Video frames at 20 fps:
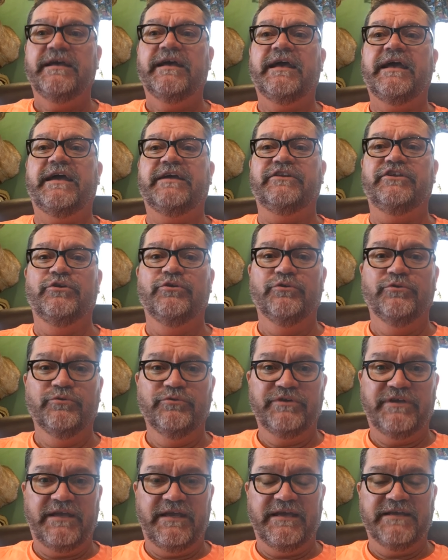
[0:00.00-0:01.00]
and you
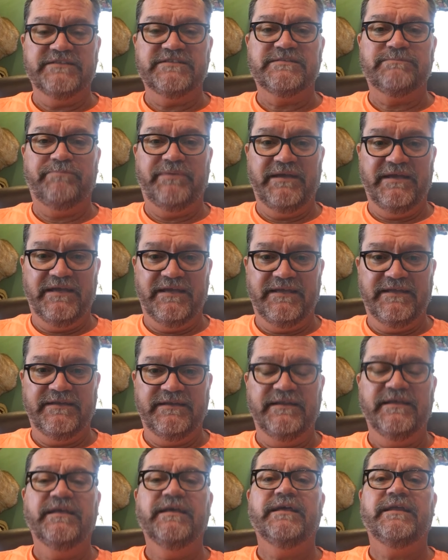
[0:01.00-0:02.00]
can
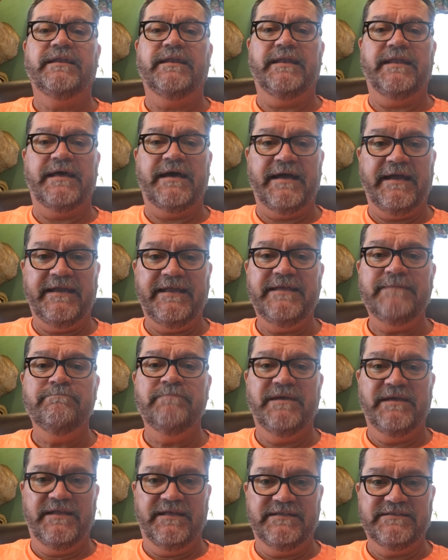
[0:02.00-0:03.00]
spend 90
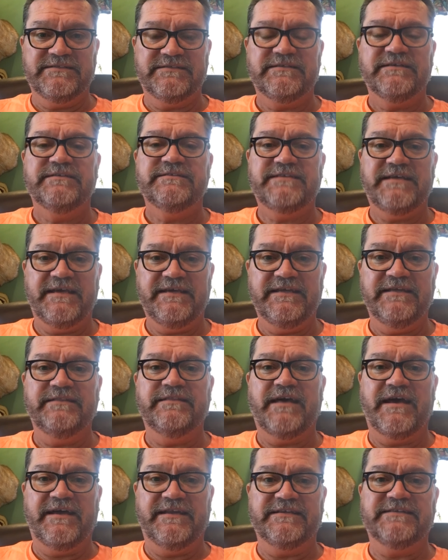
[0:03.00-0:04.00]
minutes taking
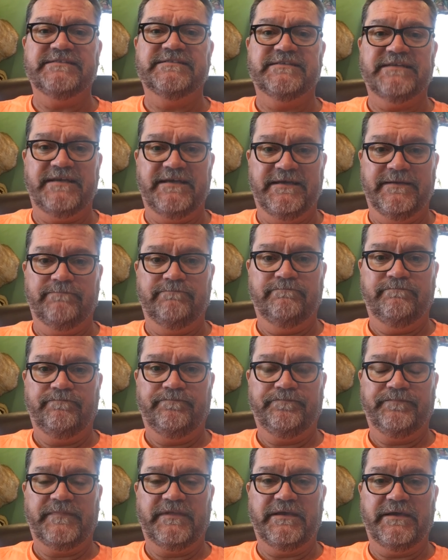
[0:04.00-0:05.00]
that exam.
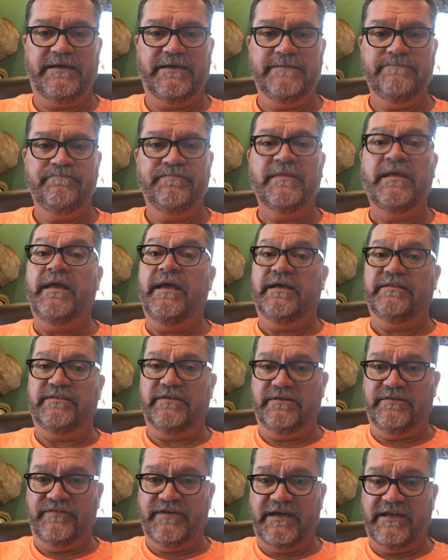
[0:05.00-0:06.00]
Okay, at
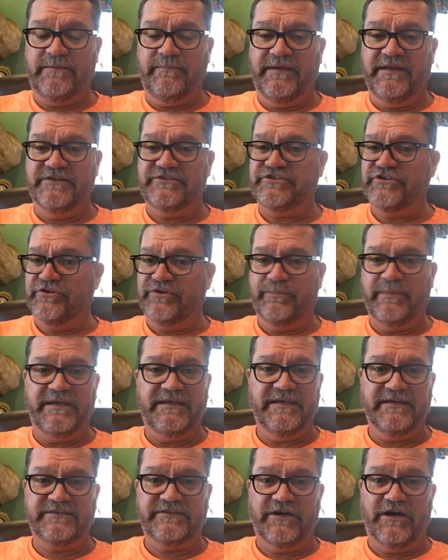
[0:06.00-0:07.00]
the end of 90 minutes, you're going to
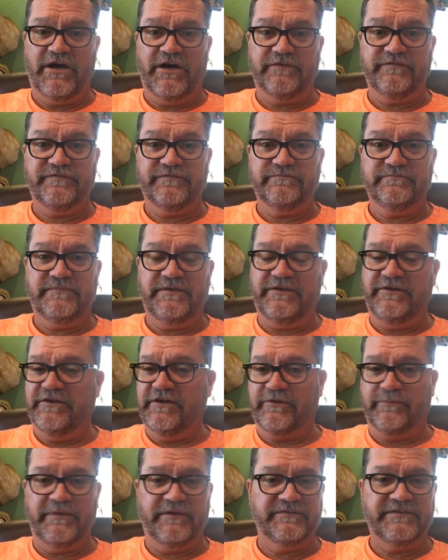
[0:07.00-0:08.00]
be kicked off and you're
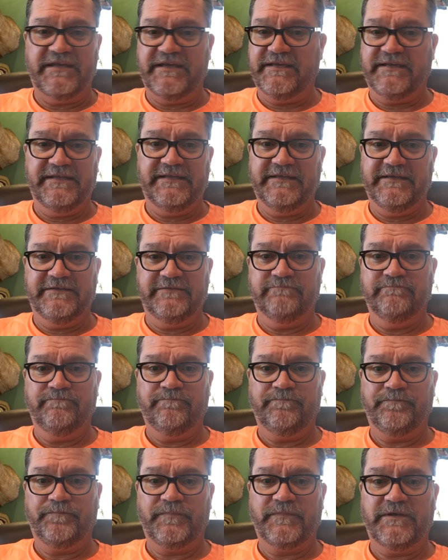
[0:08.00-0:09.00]
not going to be able to take it again.
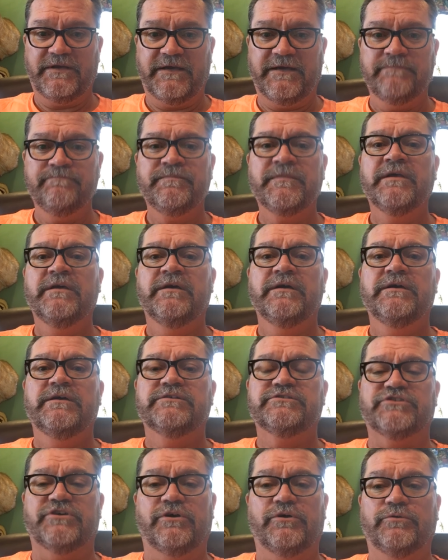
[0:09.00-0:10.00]
Okay,
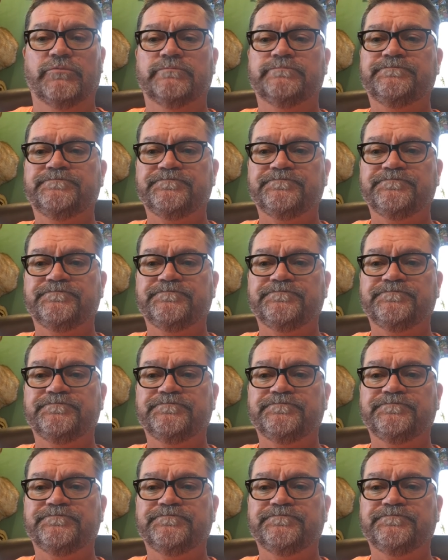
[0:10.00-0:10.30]
so